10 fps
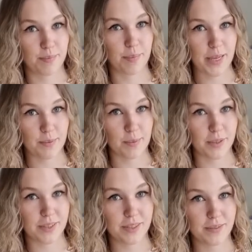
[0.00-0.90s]

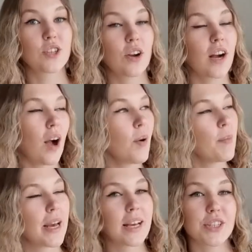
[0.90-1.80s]
passports. So how am
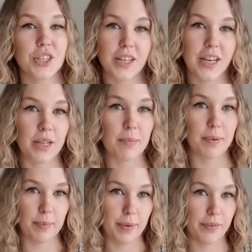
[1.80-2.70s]
I actually going to
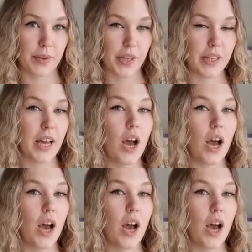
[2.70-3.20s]
prepare for that?